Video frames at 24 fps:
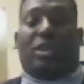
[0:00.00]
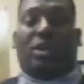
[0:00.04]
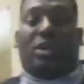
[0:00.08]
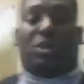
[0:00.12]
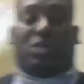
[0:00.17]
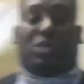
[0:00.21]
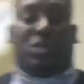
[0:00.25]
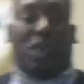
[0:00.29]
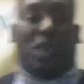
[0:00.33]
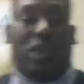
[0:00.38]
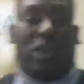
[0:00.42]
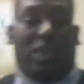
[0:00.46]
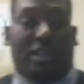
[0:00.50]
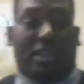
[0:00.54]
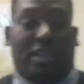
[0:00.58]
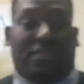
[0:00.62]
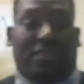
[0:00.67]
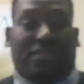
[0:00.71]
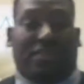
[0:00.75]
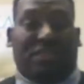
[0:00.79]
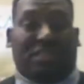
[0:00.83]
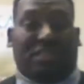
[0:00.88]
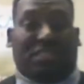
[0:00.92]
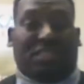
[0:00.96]
of those
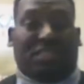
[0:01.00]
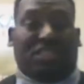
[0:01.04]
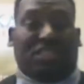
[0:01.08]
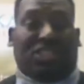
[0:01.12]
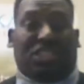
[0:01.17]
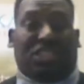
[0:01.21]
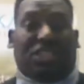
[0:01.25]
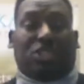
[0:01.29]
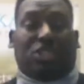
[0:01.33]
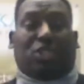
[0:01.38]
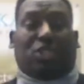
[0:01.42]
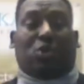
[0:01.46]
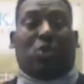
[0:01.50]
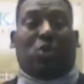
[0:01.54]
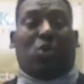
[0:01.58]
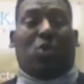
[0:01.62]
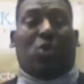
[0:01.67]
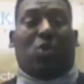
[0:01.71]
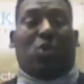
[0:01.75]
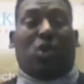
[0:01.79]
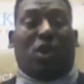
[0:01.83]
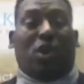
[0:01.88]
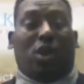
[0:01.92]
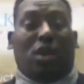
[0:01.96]
early physicians who
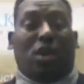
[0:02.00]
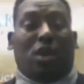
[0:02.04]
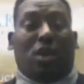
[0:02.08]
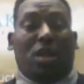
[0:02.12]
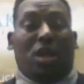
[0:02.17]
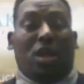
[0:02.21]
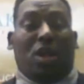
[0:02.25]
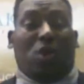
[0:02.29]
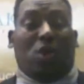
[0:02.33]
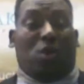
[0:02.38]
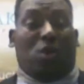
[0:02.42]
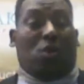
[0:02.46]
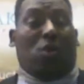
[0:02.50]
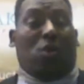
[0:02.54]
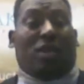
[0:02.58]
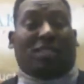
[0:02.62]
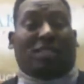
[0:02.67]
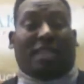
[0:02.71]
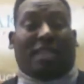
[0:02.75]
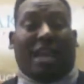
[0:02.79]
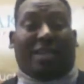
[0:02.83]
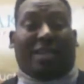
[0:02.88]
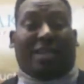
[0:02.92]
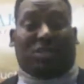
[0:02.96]

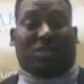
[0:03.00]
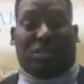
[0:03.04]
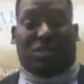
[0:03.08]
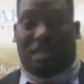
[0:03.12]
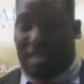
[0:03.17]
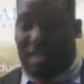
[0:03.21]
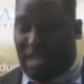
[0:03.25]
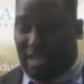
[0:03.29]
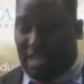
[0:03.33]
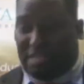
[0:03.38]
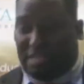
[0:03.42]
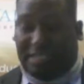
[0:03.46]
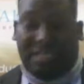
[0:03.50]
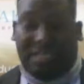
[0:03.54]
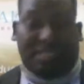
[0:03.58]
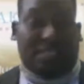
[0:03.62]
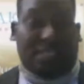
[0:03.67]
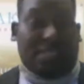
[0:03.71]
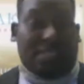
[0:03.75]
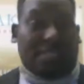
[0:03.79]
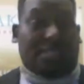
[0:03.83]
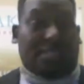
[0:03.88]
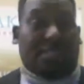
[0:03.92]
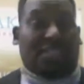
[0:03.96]
was actually
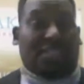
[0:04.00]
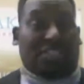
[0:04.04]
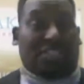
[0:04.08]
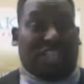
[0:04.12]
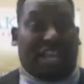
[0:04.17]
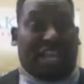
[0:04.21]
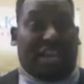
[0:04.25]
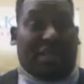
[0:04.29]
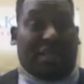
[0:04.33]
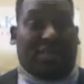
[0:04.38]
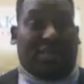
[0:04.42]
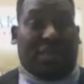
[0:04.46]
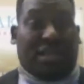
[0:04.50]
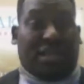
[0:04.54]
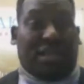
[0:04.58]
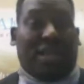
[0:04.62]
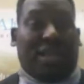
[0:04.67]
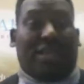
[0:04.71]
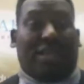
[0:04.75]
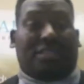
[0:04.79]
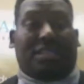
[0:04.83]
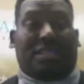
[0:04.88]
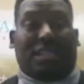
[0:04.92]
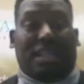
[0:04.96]
sentenced to jail
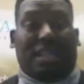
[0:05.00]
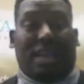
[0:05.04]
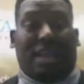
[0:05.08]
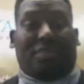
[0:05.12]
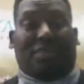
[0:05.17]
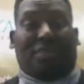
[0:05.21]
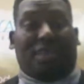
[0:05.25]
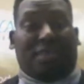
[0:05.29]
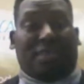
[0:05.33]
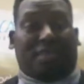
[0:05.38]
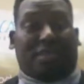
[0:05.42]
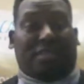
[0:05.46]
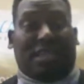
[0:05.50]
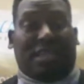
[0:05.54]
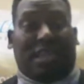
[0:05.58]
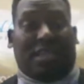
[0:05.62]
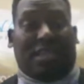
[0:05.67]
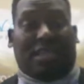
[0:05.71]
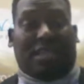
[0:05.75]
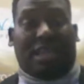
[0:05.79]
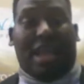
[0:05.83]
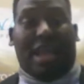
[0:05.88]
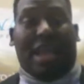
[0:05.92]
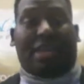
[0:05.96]
because he kept on
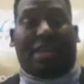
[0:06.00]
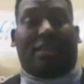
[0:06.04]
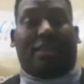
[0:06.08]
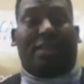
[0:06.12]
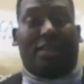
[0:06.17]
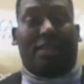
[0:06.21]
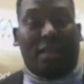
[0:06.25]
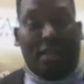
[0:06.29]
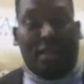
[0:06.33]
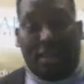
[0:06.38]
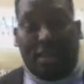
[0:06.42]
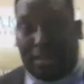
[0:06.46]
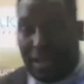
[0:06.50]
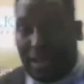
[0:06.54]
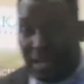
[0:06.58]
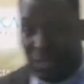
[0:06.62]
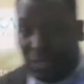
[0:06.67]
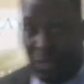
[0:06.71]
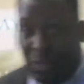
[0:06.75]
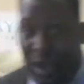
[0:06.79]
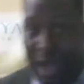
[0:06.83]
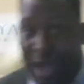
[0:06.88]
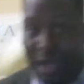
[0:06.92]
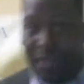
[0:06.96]
saying that,
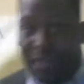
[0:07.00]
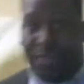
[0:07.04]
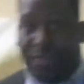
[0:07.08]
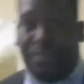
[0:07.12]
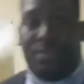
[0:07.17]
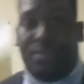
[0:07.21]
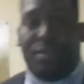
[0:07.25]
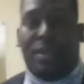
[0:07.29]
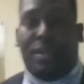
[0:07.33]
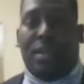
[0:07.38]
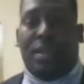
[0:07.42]
guess what?